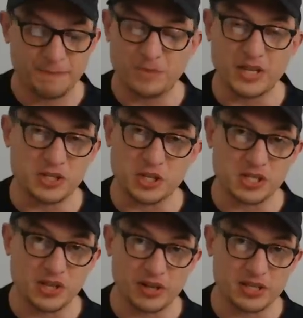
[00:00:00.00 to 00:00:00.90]
is just
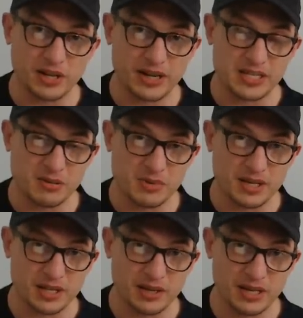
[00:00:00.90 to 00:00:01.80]
not as high as some of the
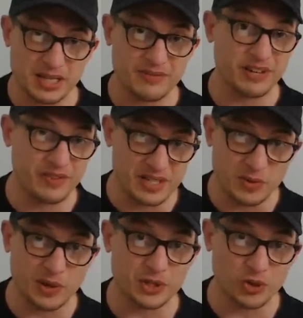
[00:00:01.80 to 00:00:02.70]
other guys, even if he's the
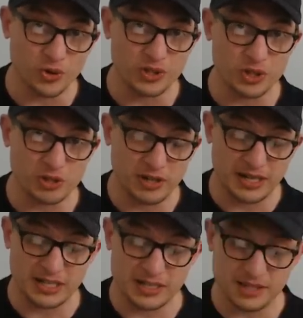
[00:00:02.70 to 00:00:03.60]
one scoring the try.
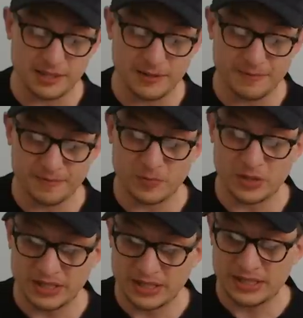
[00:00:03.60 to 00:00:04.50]
So,
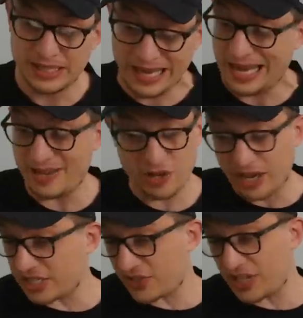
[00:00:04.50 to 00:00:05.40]
yeah, you
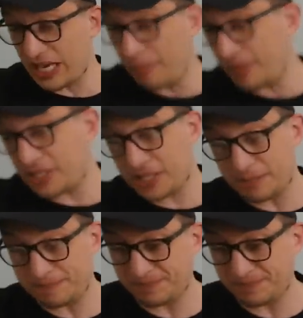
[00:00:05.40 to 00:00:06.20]
guys have seen the numbers.